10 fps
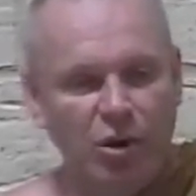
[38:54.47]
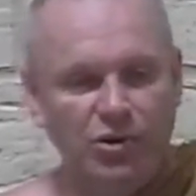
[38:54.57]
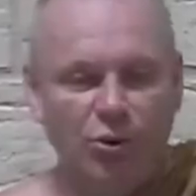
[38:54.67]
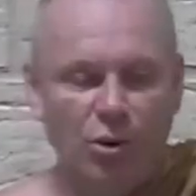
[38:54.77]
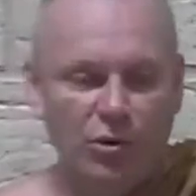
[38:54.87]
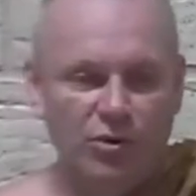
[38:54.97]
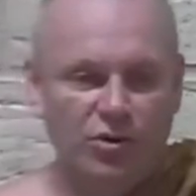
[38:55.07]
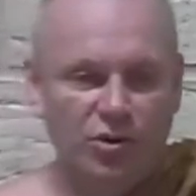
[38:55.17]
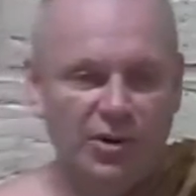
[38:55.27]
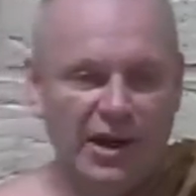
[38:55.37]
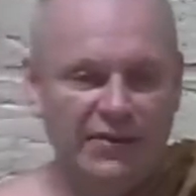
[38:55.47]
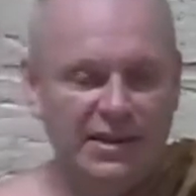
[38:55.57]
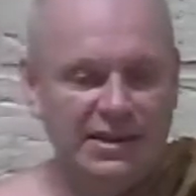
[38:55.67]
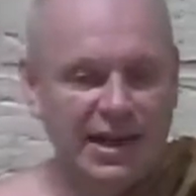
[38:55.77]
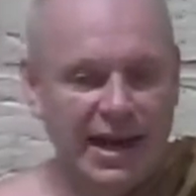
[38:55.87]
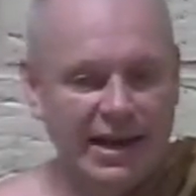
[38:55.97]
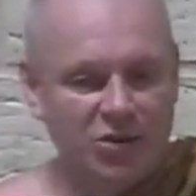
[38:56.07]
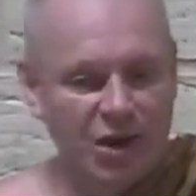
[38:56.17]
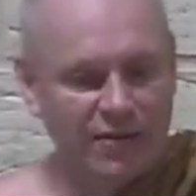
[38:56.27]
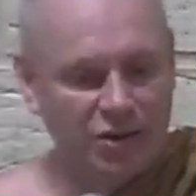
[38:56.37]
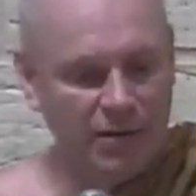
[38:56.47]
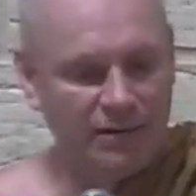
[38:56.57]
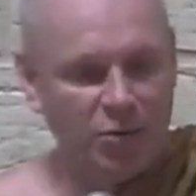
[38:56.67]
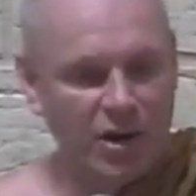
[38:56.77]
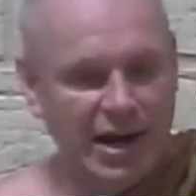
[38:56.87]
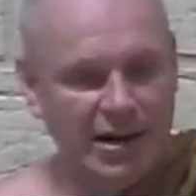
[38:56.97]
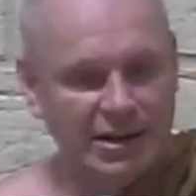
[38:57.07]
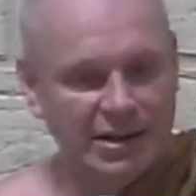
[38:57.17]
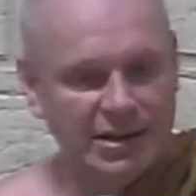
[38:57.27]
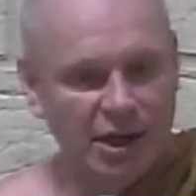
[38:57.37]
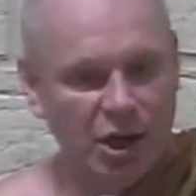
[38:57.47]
So all you do at this stage, you have enough awareness